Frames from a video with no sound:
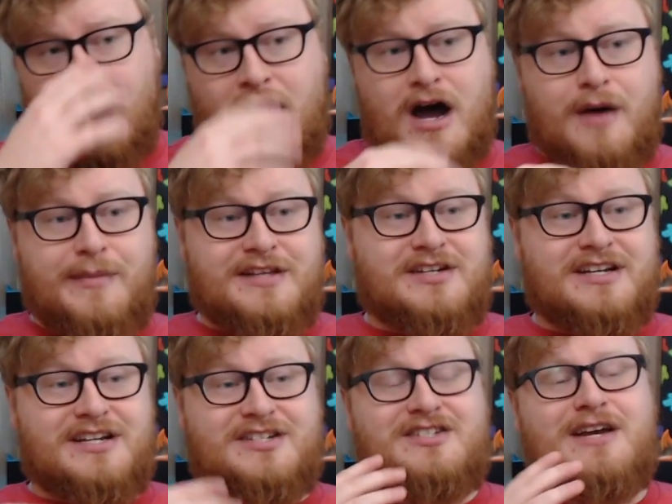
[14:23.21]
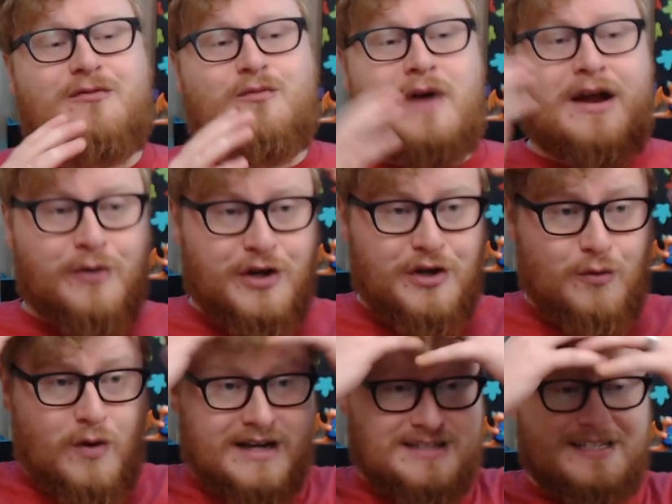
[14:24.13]
It's going to sit right where you
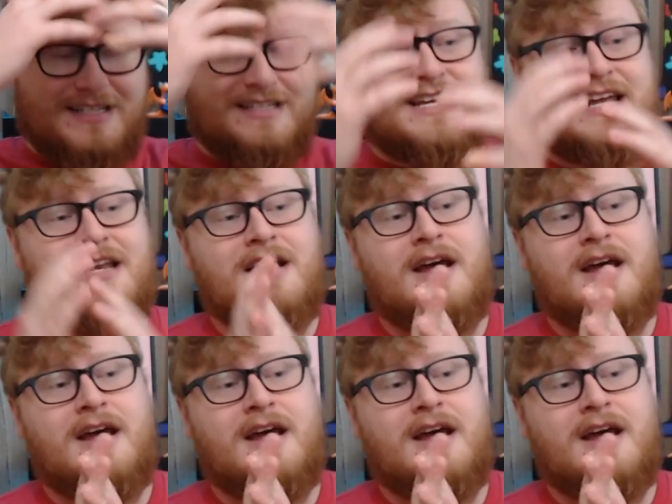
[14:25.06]
want it to sit.